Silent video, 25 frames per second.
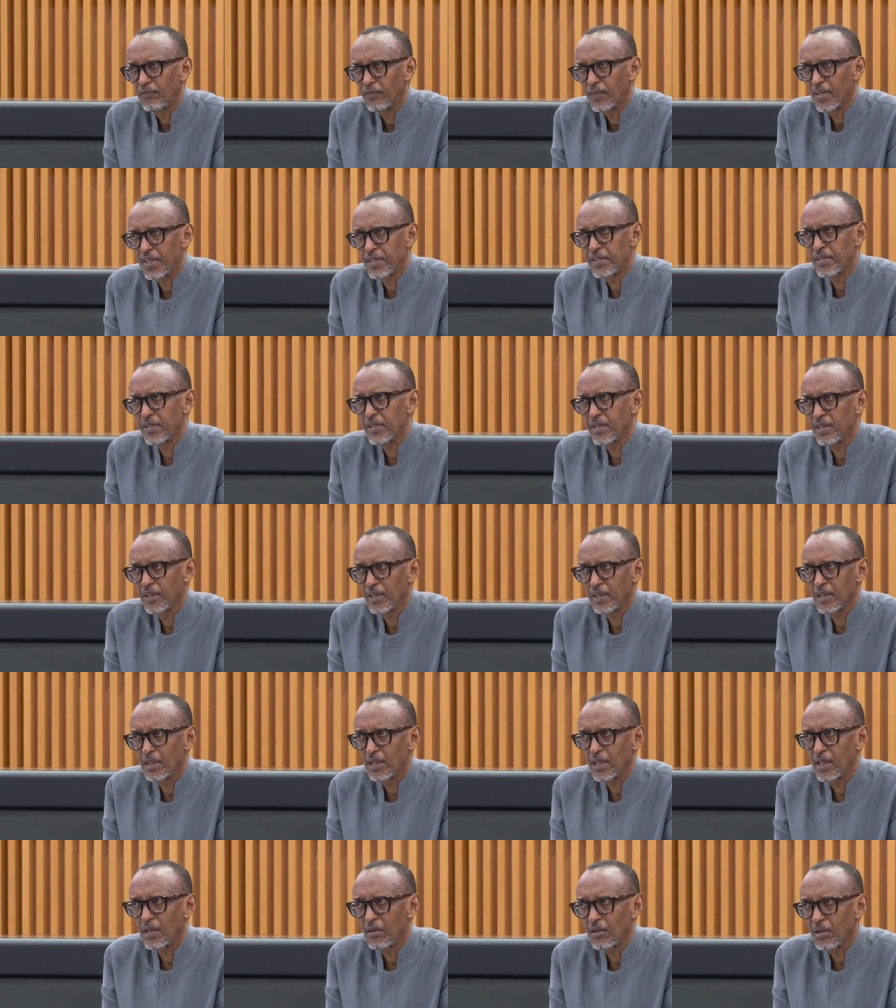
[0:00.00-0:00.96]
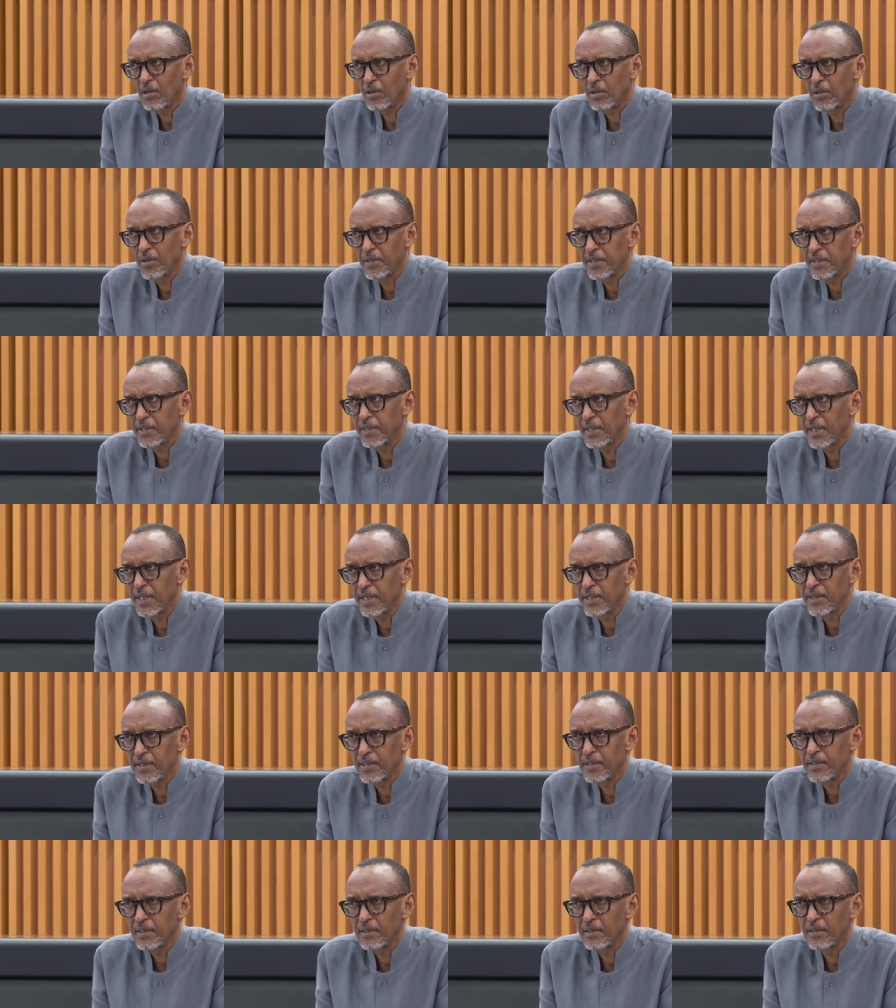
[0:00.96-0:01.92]
facing our
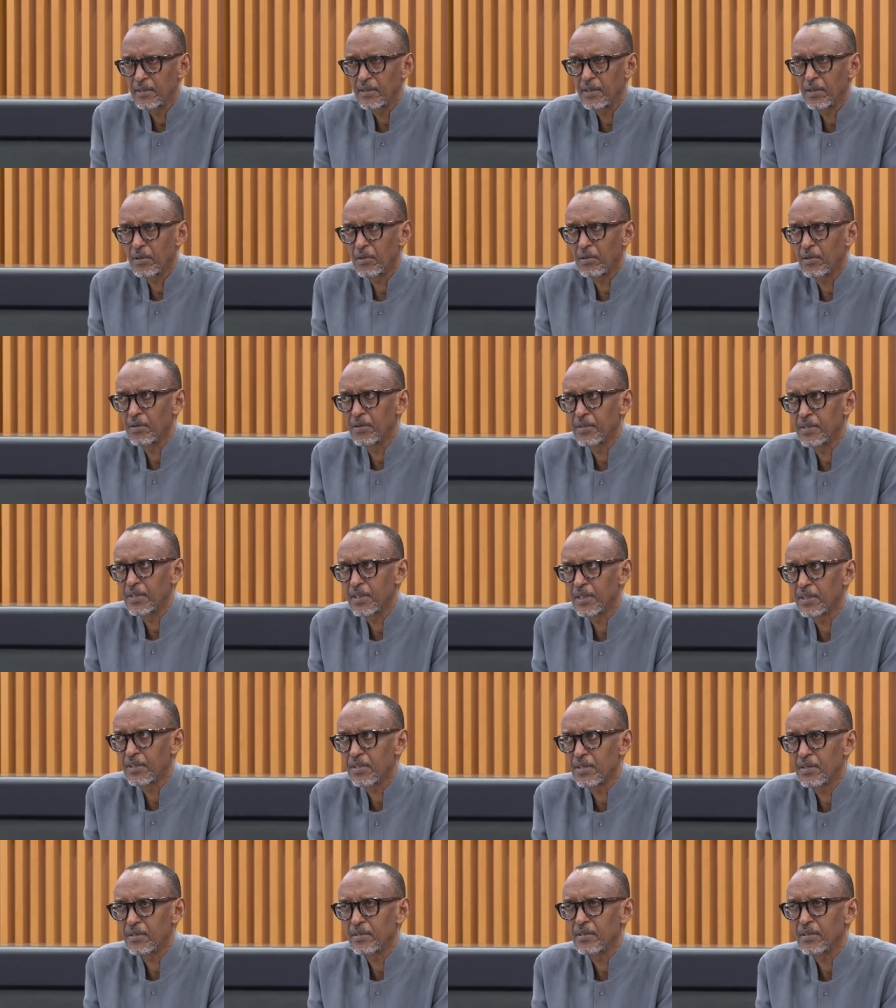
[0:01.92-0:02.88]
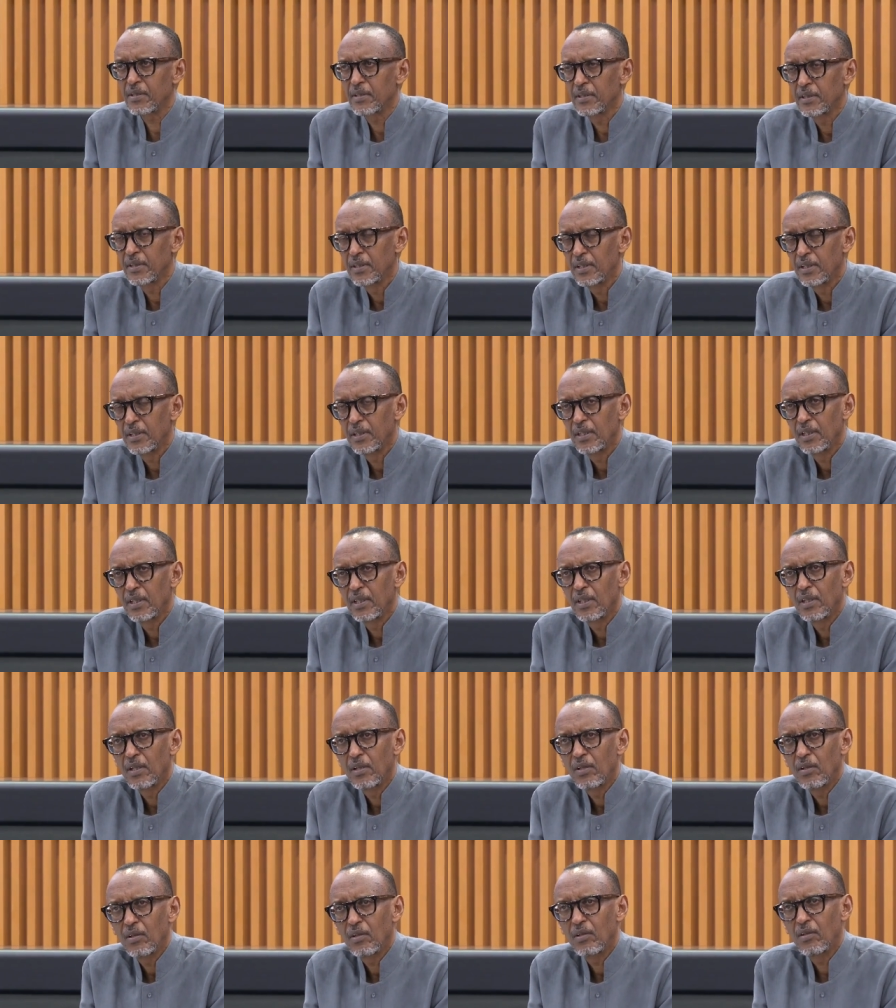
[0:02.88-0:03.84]
continent in the context
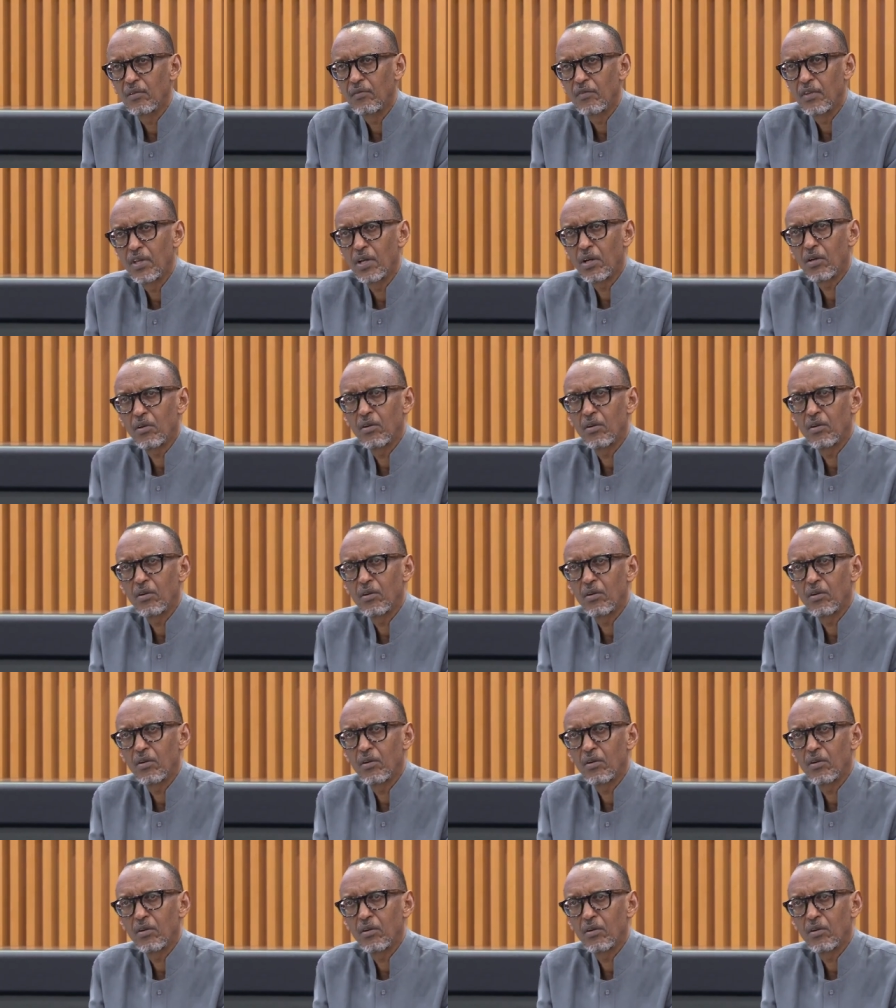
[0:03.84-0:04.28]
of the